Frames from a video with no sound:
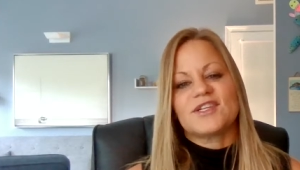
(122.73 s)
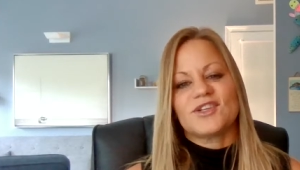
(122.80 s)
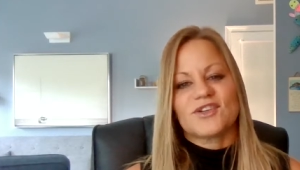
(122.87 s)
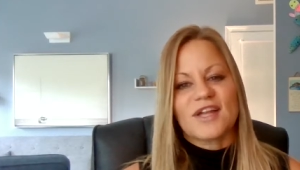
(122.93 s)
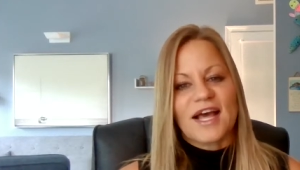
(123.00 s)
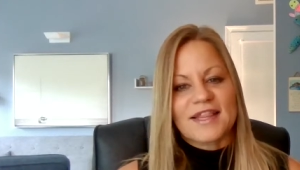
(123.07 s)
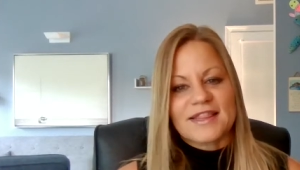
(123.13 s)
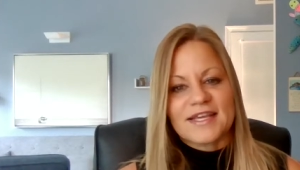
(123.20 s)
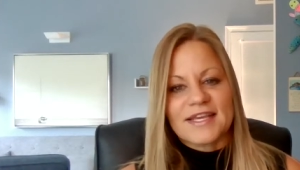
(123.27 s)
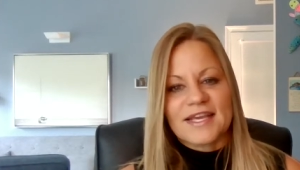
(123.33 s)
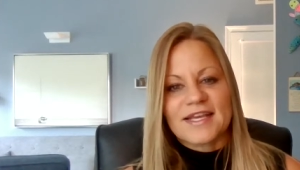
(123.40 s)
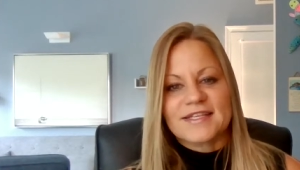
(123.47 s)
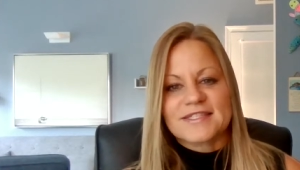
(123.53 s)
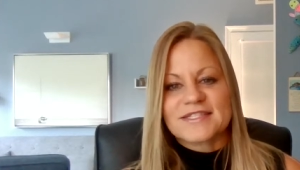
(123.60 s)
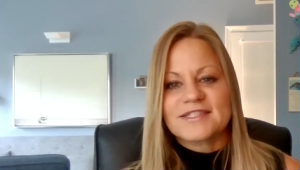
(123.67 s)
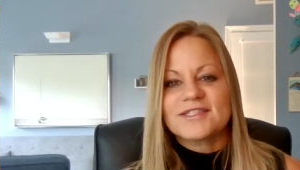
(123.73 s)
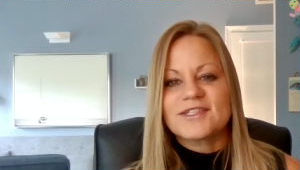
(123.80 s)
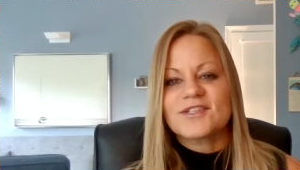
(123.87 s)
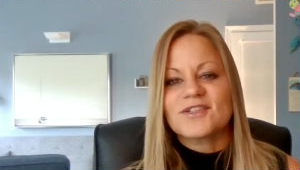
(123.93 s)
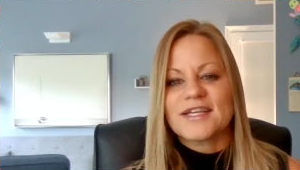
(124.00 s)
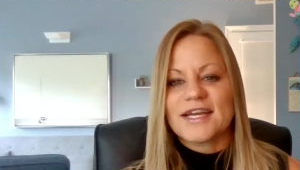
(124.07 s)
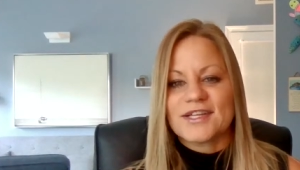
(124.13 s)
you're not thinking as
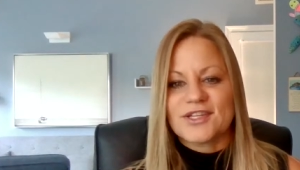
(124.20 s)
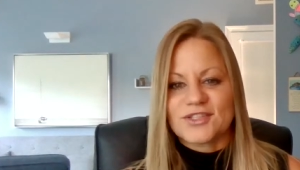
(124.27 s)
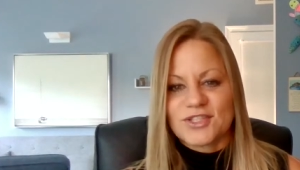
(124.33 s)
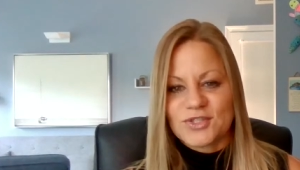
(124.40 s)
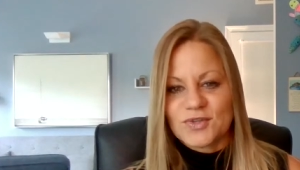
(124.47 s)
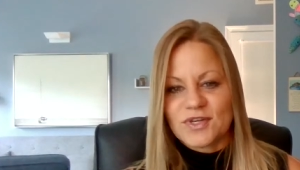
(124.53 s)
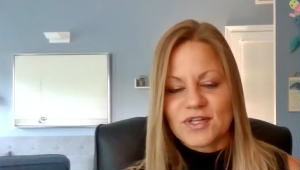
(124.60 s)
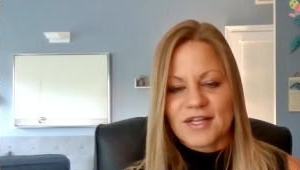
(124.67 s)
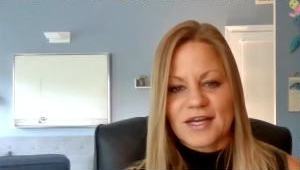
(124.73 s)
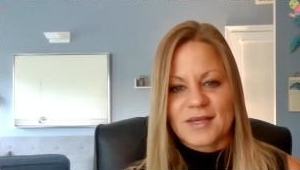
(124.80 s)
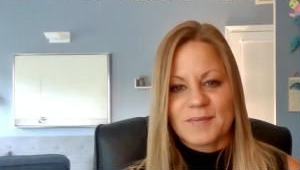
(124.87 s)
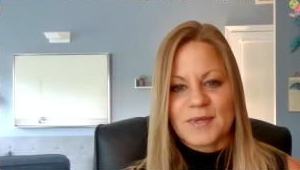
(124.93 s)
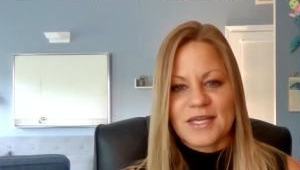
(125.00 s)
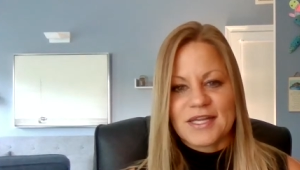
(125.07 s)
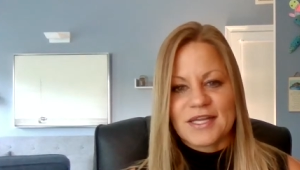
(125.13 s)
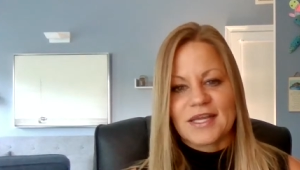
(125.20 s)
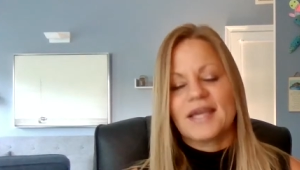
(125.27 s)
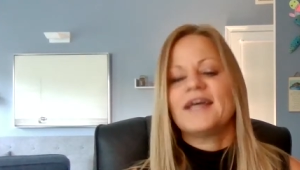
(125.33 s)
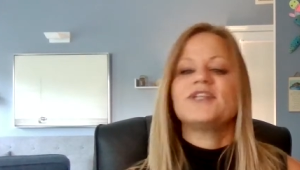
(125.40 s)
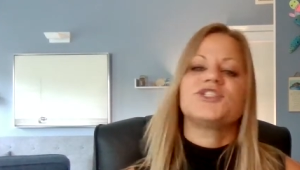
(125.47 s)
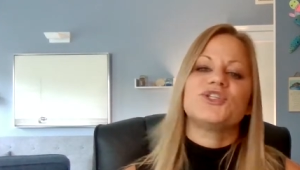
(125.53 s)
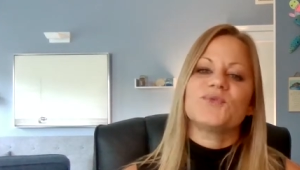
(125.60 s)
clearly at your 2 o'clock meeting
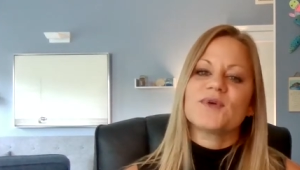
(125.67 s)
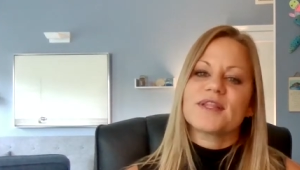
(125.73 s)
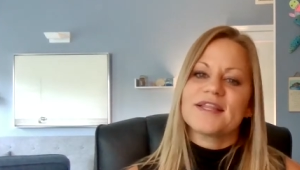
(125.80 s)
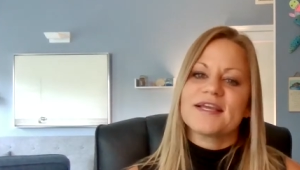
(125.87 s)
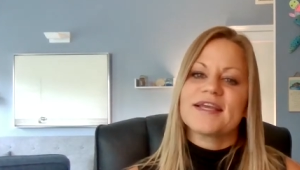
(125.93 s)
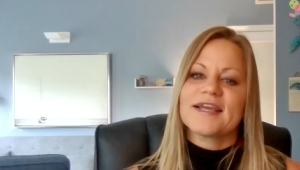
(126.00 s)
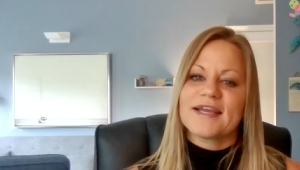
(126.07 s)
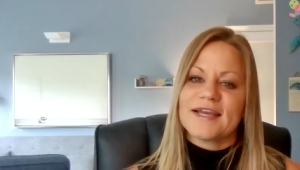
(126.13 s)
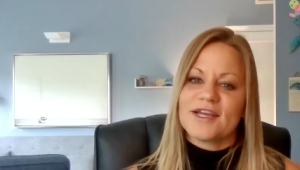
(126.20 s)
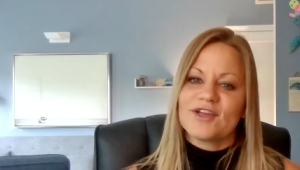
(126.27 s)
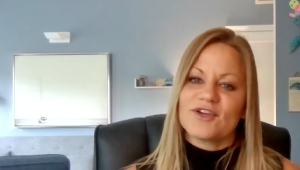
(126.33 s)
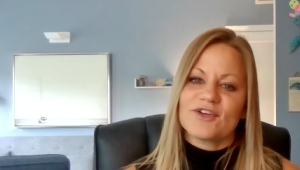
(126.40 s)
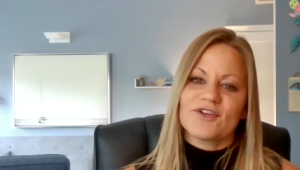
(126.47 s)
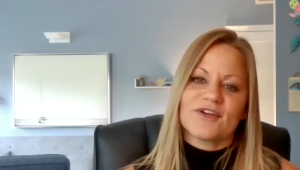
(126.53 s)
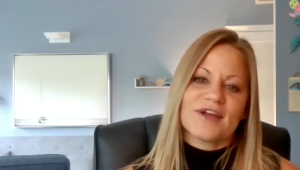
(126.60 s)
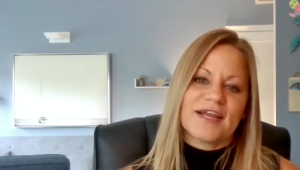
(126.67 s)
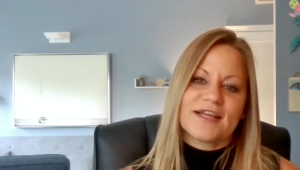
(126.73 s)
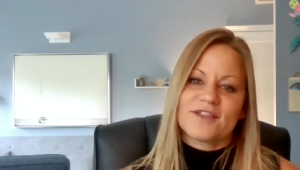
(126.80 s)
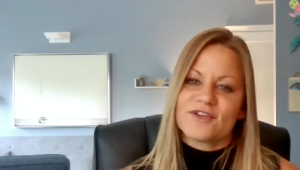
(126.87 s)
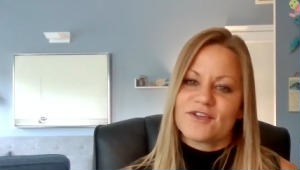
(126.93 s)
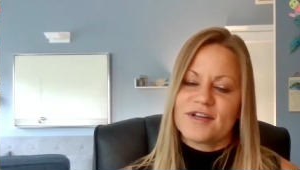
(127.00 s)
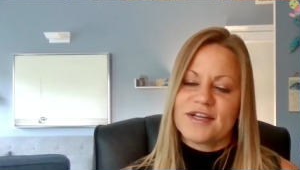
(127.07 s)
as you were thinking at your eight
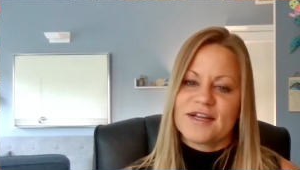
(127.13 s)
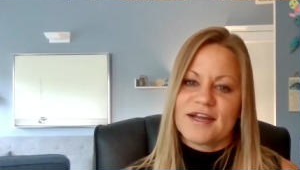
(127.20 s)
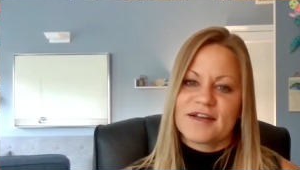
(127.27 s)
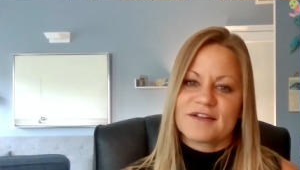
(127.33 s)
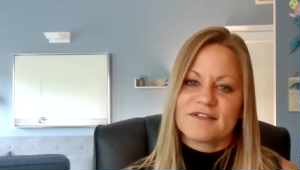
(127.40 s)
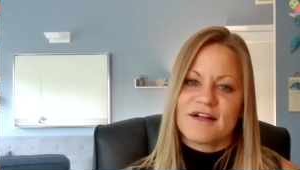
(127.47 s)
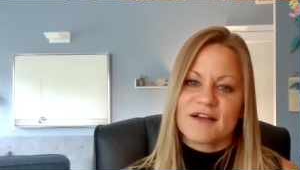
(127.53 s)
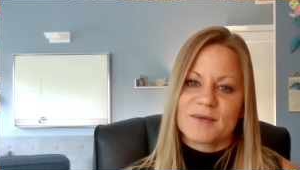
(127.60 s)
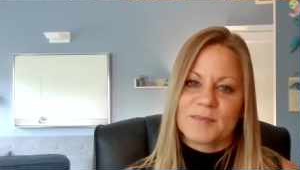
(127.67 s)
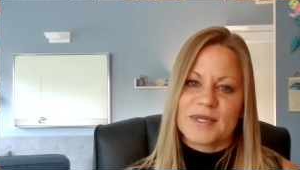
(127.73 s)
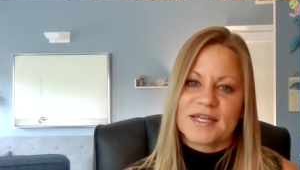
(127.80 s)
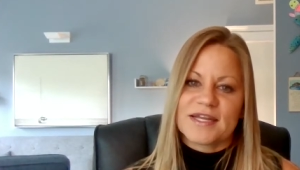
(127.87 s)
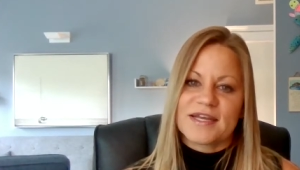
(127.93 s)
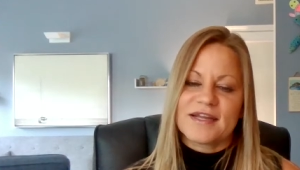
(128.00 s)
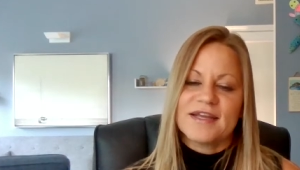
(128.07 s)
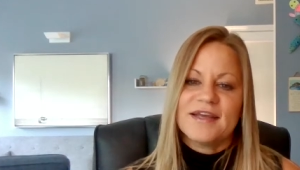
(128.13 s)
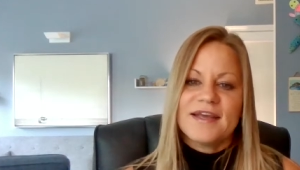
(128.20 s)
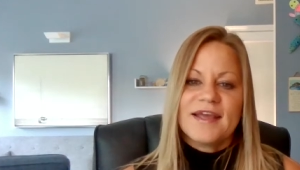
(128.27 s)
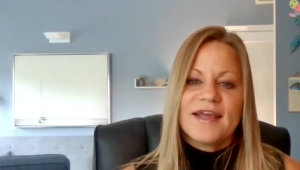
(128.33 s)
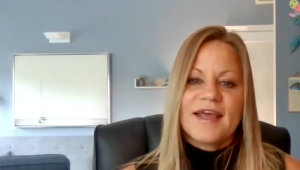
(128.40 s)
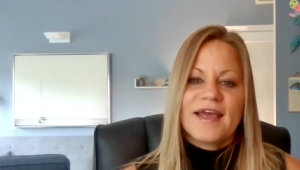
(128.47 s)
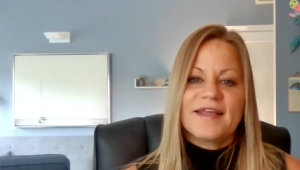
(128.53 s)
thirty nine o'clock meeting.
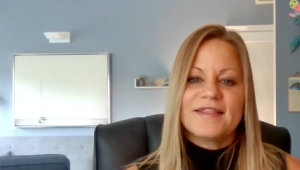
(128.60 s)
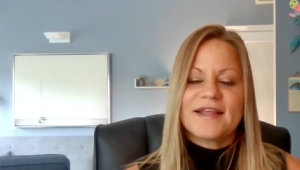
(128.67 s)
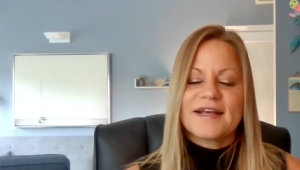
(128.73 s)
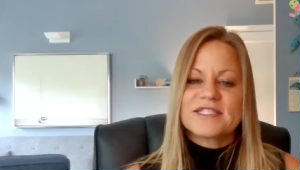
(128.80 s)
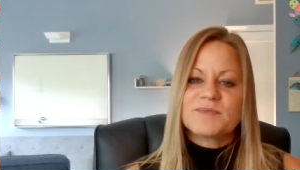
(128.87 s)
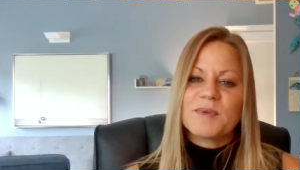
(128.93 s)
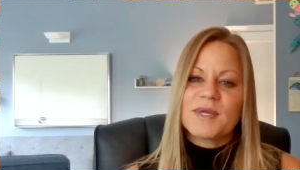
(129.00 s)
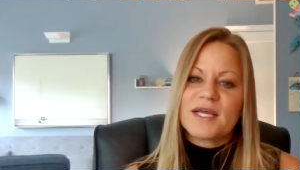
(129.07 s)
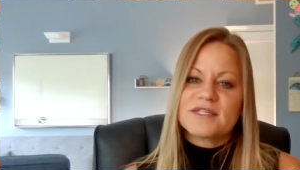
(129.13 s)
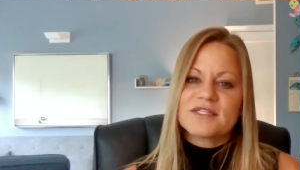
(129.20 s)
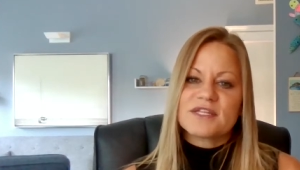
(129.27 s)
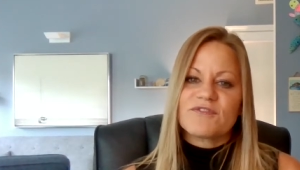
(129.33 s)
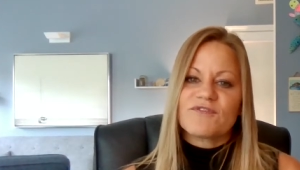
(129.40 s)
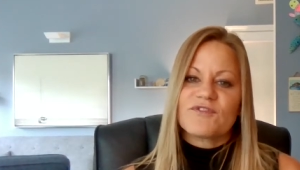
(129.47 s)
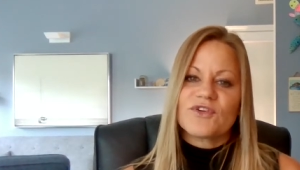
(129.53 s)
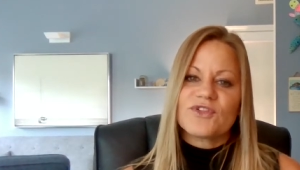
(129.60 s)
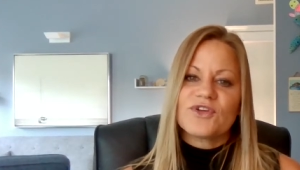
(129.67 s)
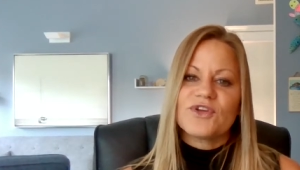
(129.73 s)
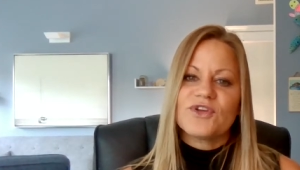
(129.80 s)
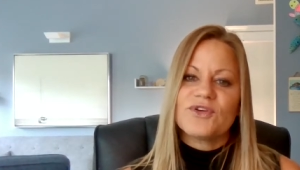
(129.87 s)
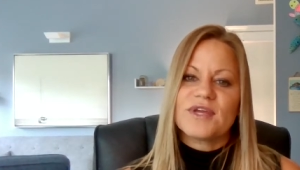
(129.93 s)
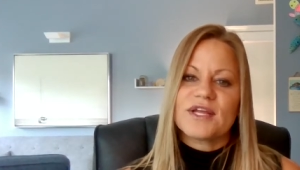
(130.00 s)
And that's because the further
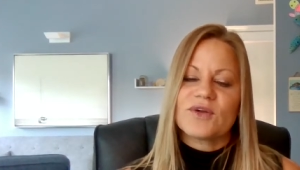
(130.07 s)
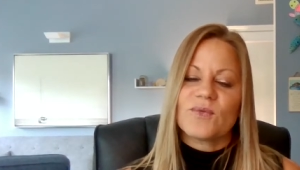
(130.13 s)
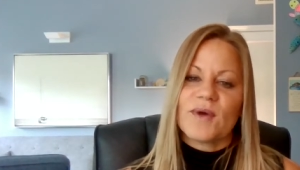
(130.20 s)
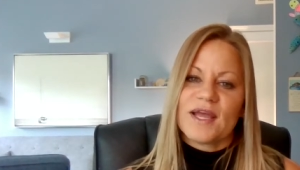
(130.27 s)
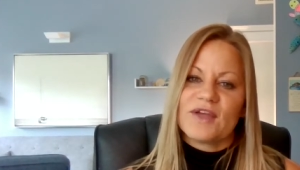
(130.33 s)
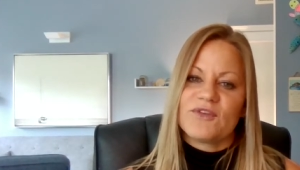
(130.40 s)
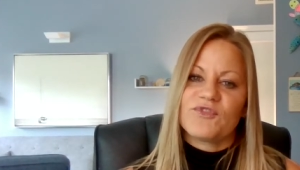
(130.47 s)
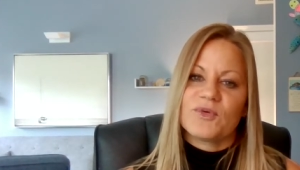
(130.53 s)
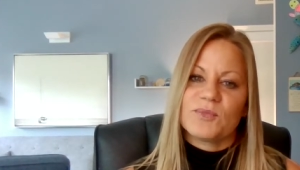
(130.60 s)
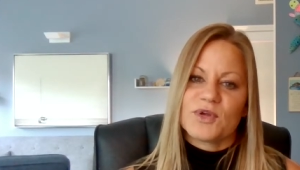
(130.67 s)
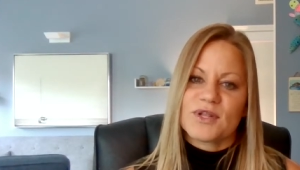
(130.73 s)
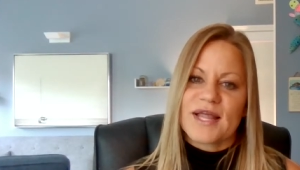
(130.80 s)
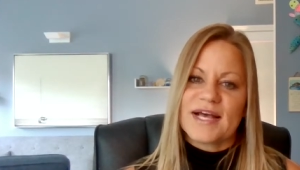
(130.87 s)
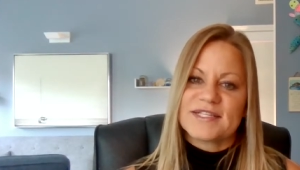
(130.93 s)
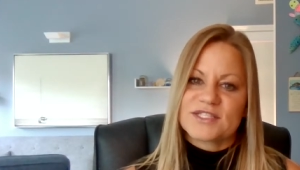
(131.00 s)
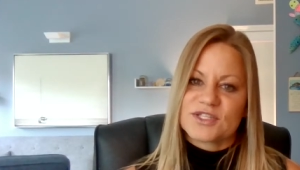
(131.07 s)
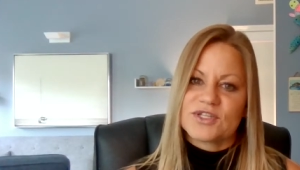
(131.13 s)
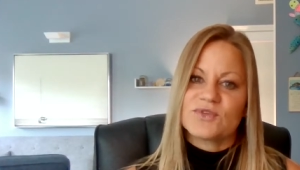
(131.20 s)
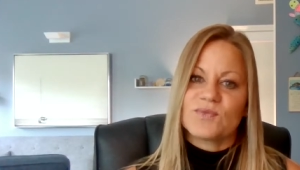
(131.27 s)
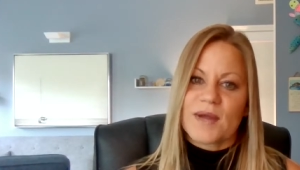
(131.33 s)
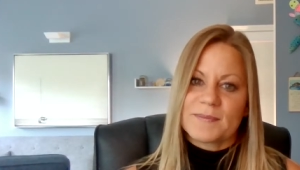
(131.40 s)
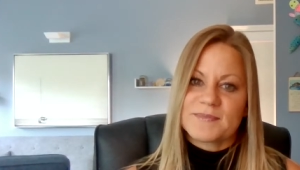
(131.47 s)
you get away from your last good
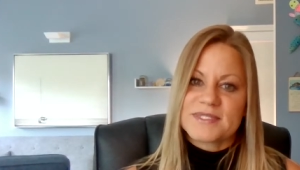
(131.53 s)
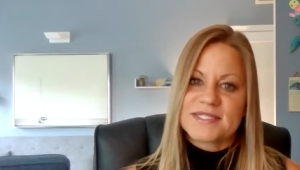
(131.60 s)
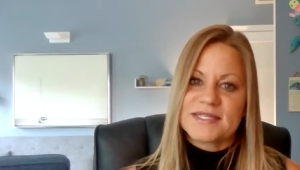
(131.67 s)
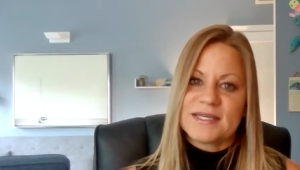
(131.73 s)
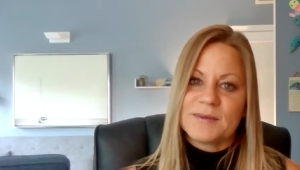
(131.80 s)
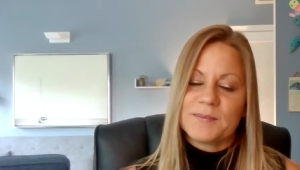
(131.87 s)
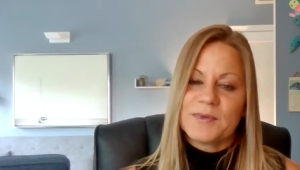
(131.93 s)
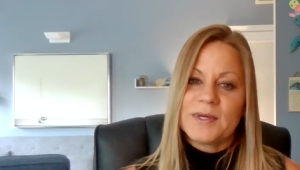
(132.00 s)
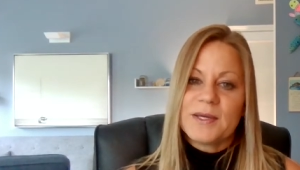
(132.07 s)
REM sleep,